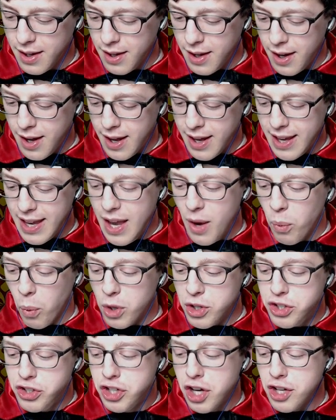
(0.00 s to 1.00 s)
It was
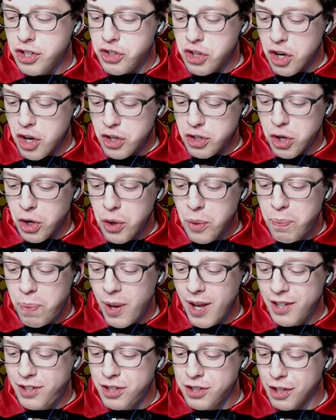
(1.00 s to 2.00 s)
just two
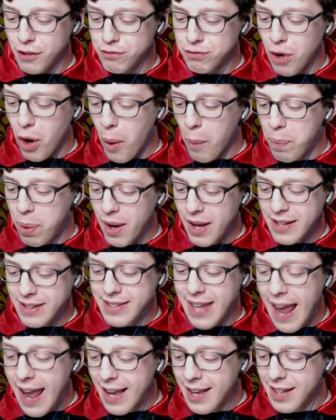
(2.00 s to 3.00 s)
pieces of rope
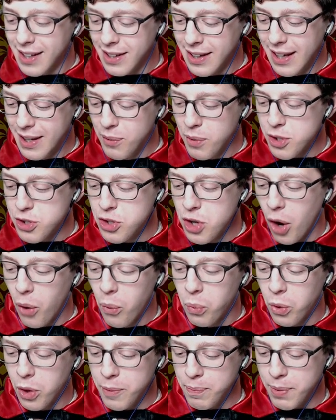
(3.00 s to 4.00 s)
dangling with no
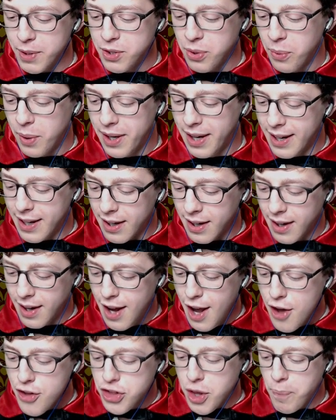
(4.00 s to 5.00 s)
wood between it.
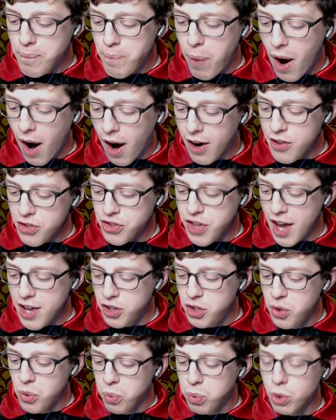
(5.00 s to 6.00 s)
The part that you
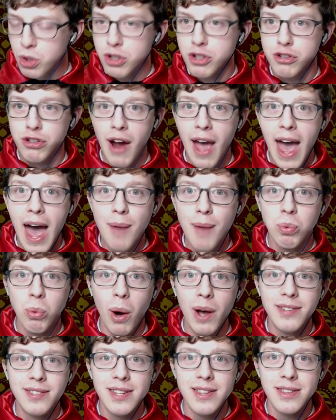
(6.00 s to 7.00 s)
would grab
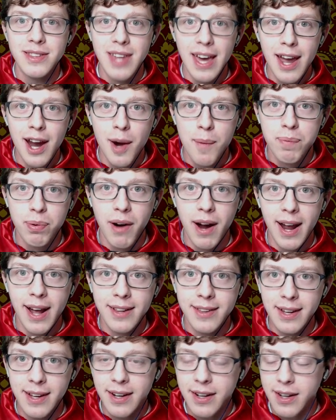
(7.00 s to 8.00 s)
wasn't there, Brandon.